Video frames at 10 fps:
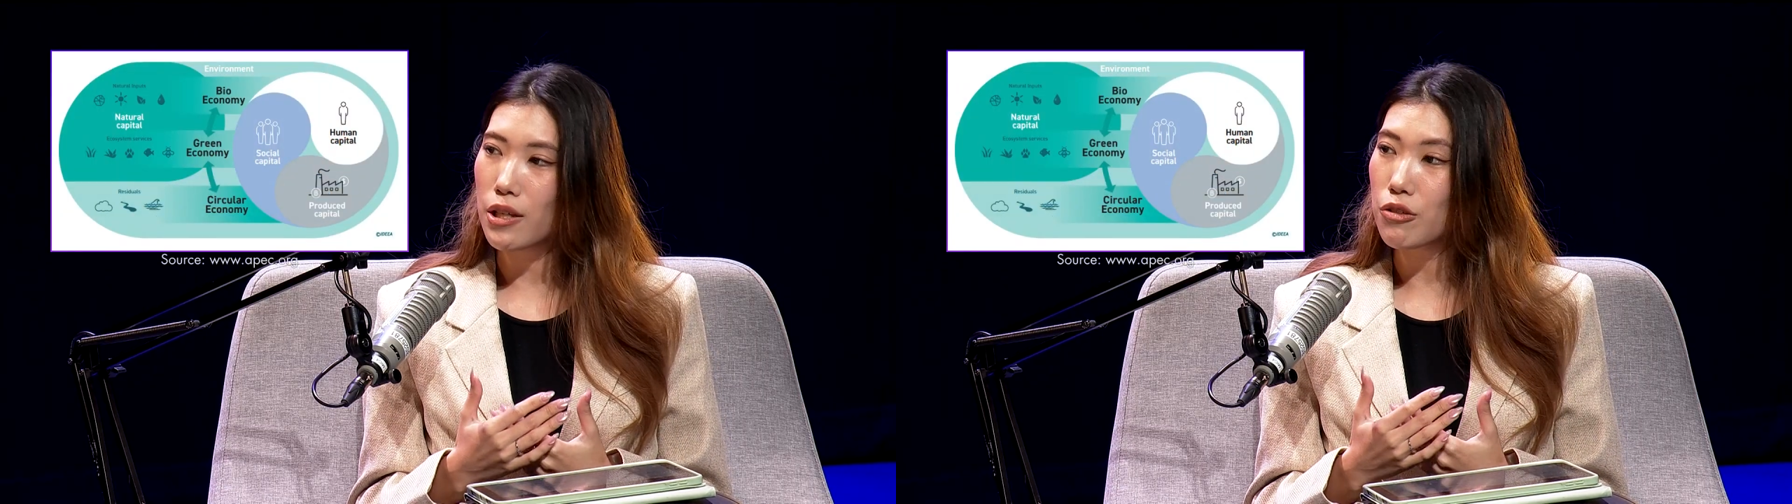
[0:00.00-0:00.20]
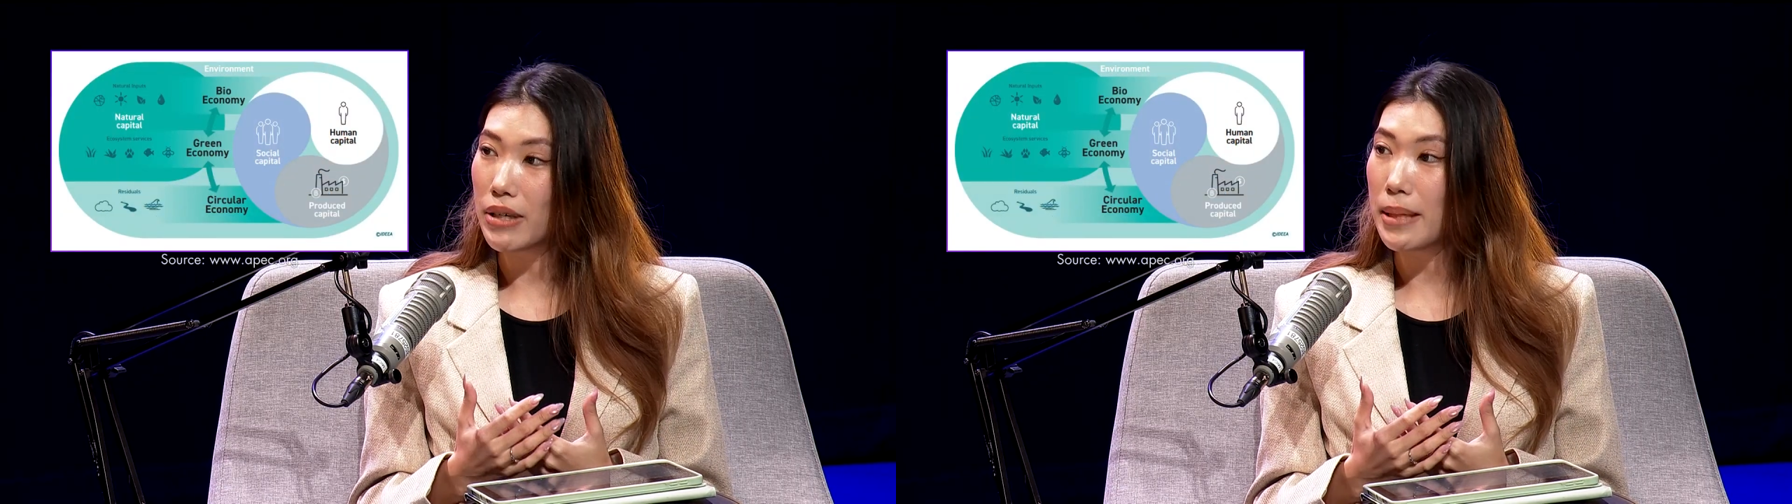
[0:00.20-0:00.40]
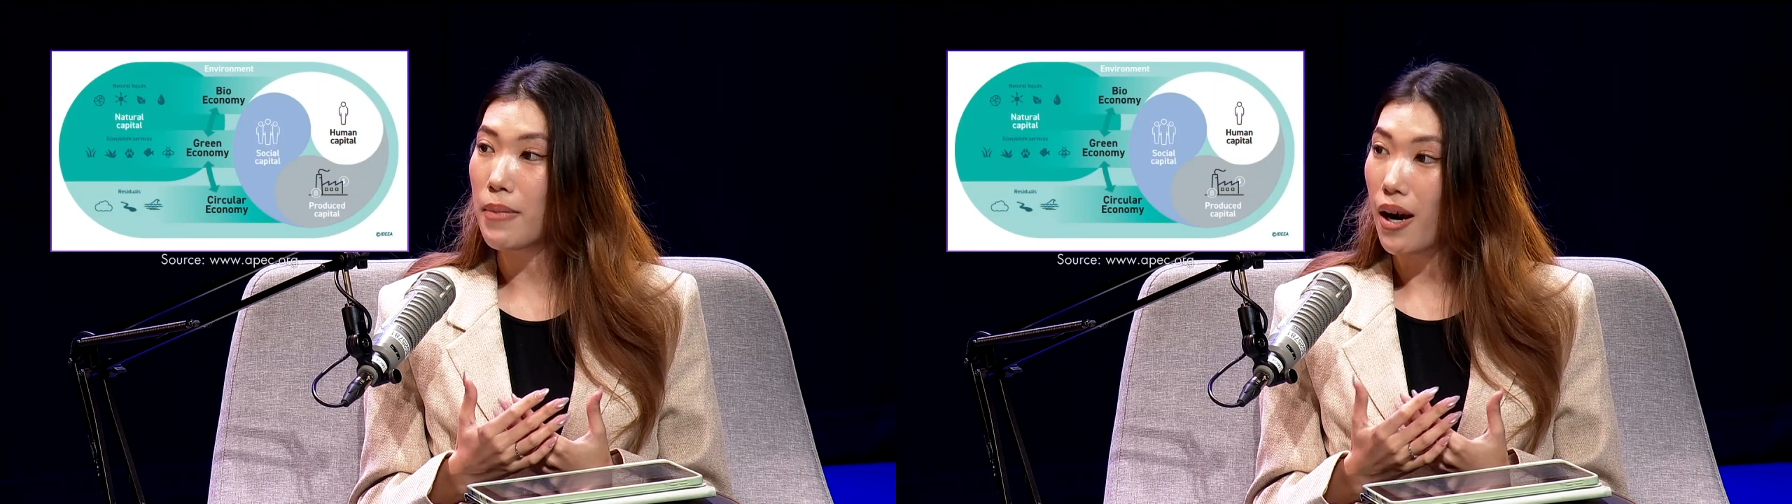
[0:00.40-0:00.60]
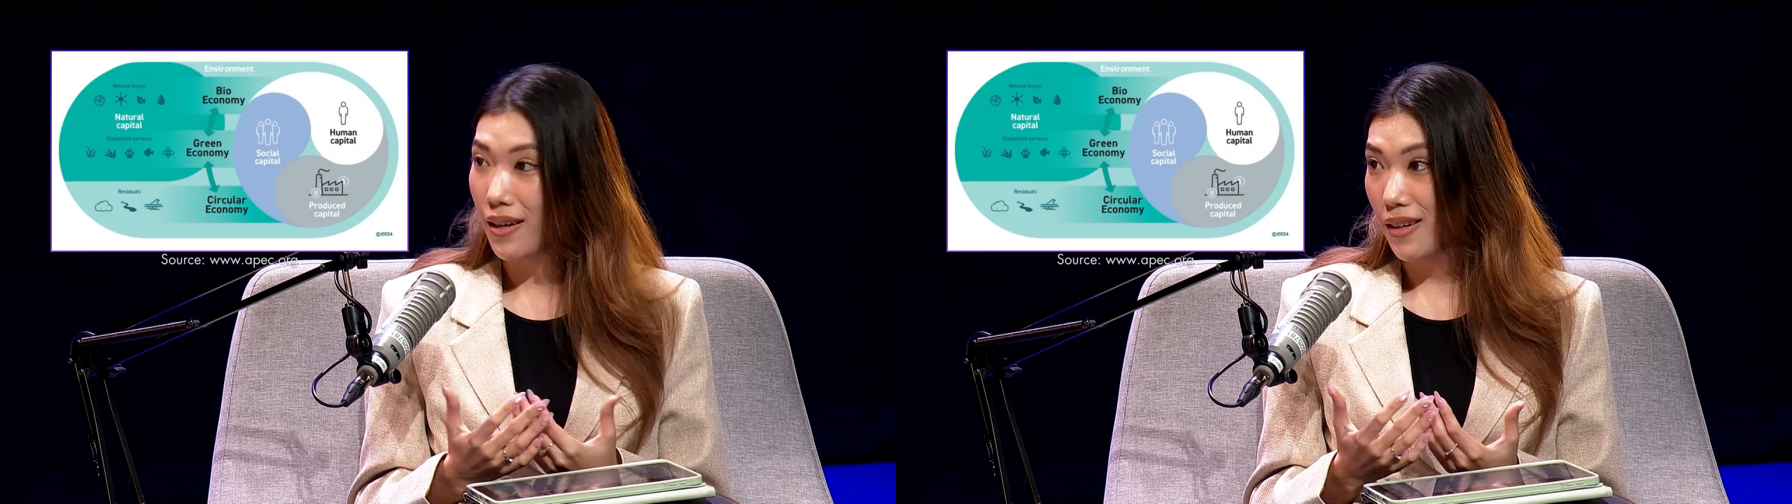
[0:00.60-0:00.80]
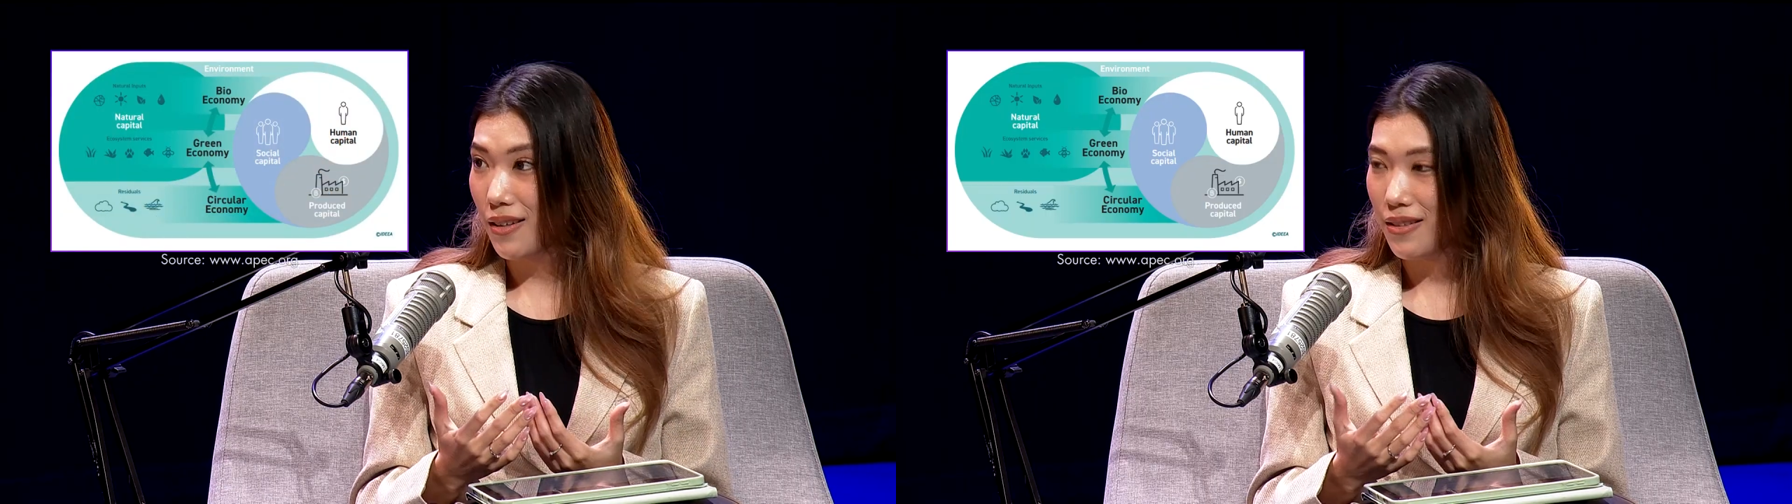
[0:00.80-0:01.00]
green
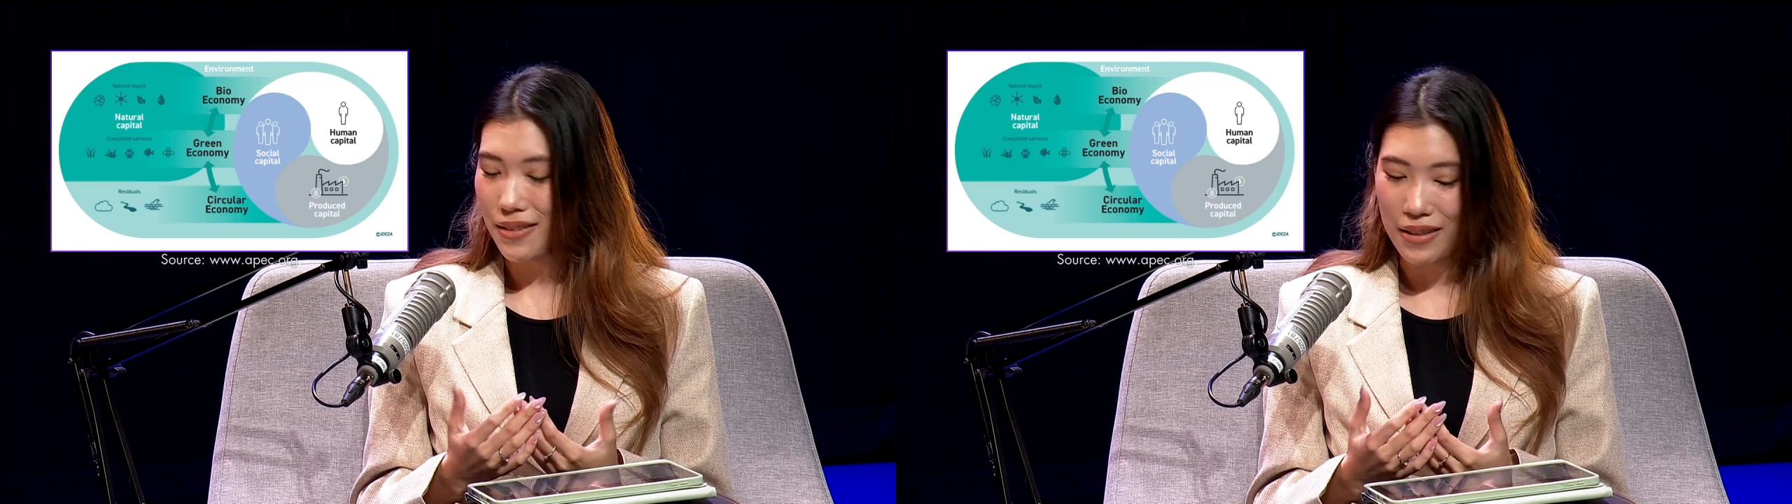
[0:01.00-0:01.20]
model.